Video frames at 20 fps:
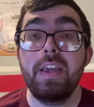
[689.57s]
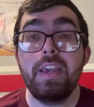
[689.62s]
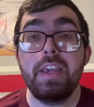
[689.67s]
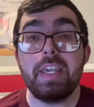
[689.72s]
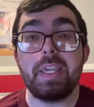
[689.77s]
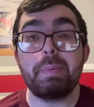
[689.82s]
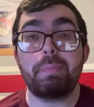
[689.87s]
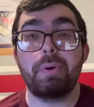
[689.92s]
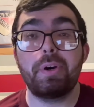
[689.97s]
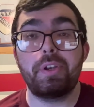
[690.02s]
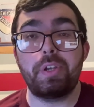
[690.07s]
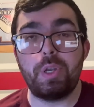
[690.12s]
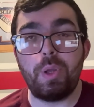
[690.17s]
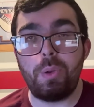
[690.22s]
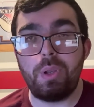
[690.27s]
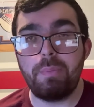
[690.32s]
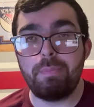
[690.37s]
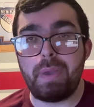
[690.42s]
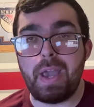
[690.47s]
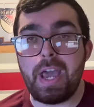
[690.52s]
He put
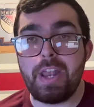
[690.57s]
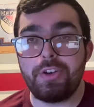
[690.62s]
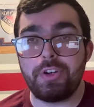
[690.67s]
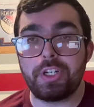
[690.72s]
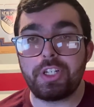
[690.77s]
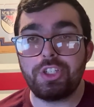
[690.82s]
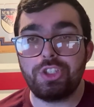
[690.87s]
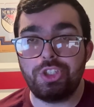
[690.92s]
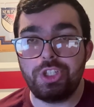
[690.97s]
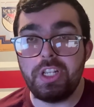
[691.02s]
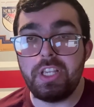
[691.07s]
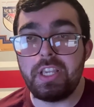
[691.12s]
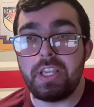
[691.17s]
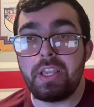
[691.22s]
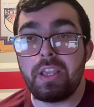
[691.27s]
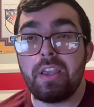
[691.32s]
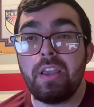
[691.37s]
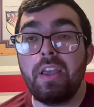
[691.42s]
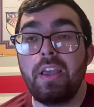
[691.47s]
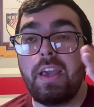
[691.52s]
Nolan Patrick
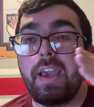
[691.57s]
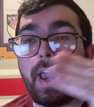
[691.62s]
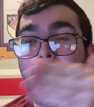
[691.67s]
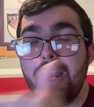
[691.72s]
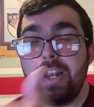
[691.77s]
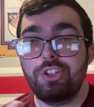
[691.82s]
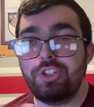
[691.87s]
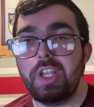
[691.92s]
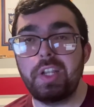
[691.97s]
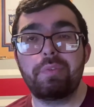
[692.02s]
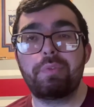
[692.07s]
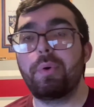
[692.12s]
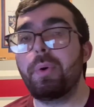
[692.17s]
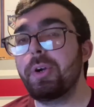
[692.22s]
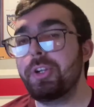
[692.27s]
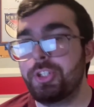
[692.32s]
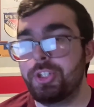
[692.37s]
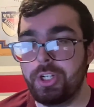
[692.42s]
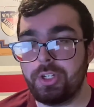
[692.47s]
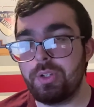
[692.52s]
G and Jake
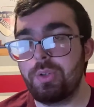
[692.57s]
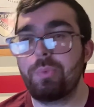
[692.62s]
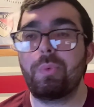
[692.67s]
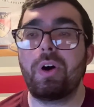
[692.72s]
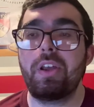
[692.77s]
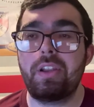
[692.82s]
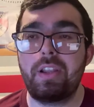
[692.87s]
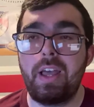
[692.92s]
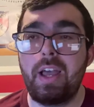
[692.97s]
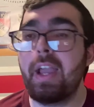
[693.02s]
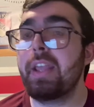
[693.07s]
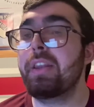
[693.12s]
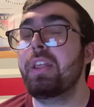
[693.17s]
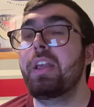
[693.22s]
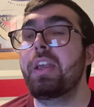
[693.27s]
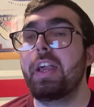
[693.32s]
Voracek on one line,